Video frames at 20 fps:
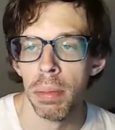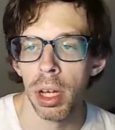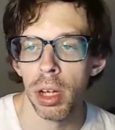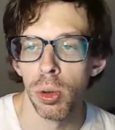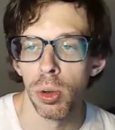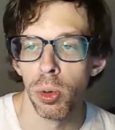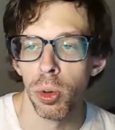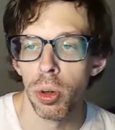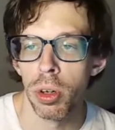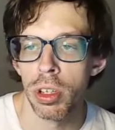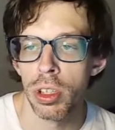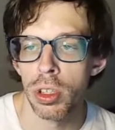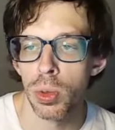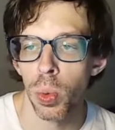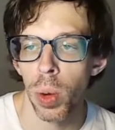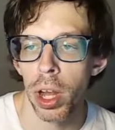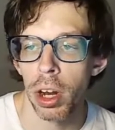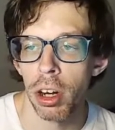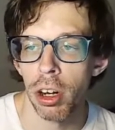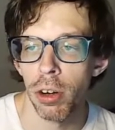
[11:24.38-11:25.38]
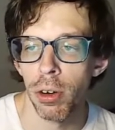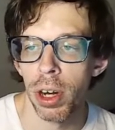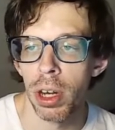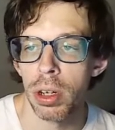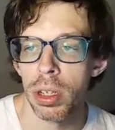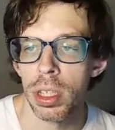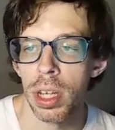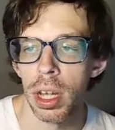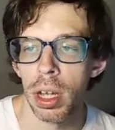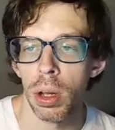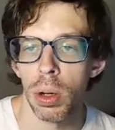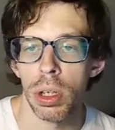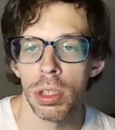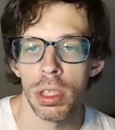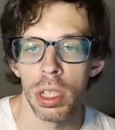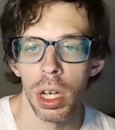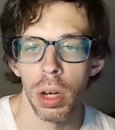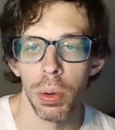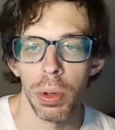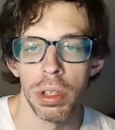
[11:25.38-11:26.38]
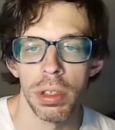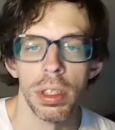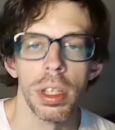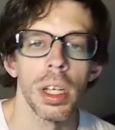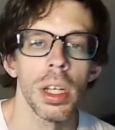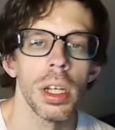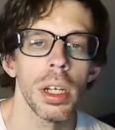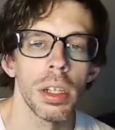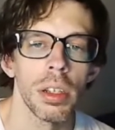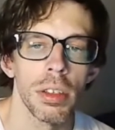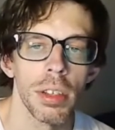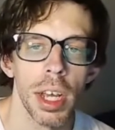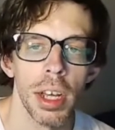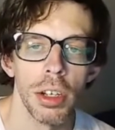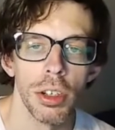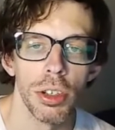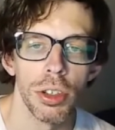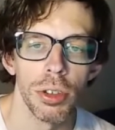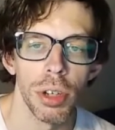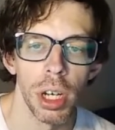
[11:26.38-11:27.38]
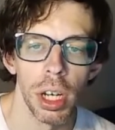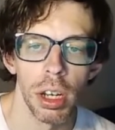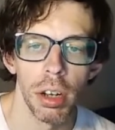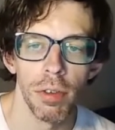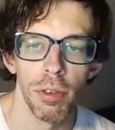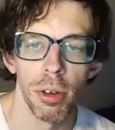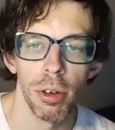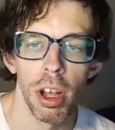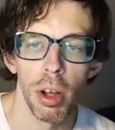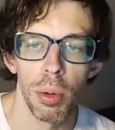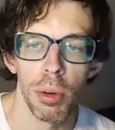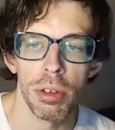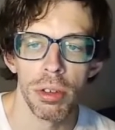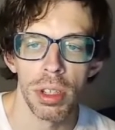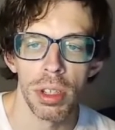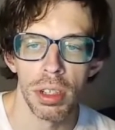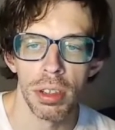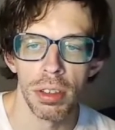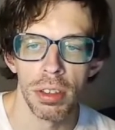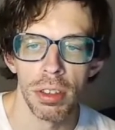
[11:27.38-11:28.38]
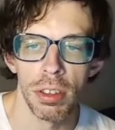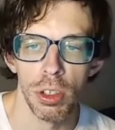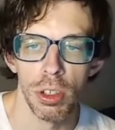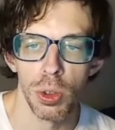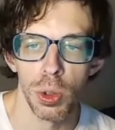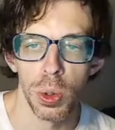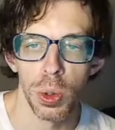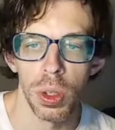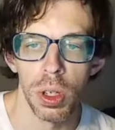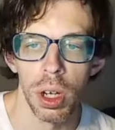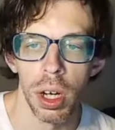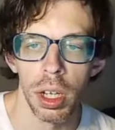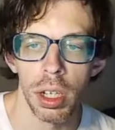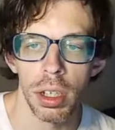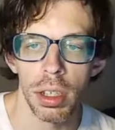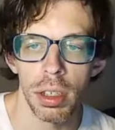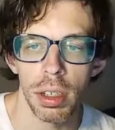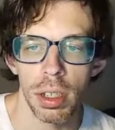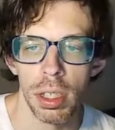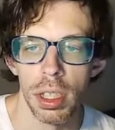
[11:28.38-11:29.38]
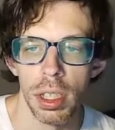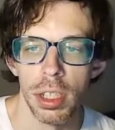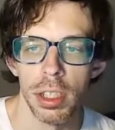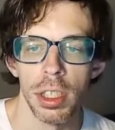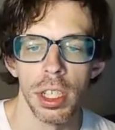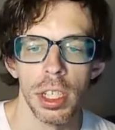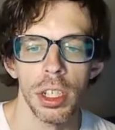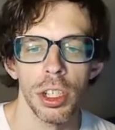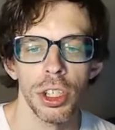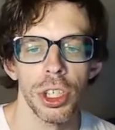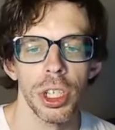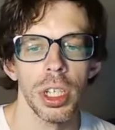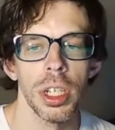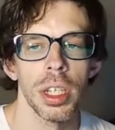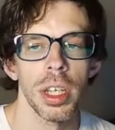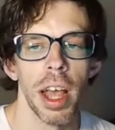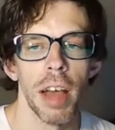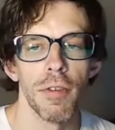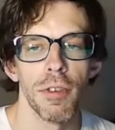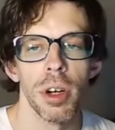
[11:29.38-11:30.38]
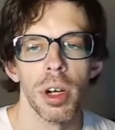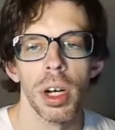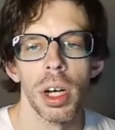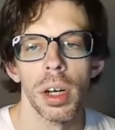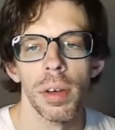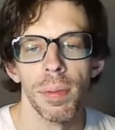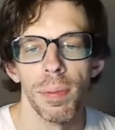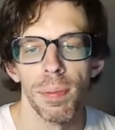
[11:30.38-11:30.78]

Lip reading: McElroy swaggered around town as he always did and sat drinking for hours at his usual haunt, D&G Tavern.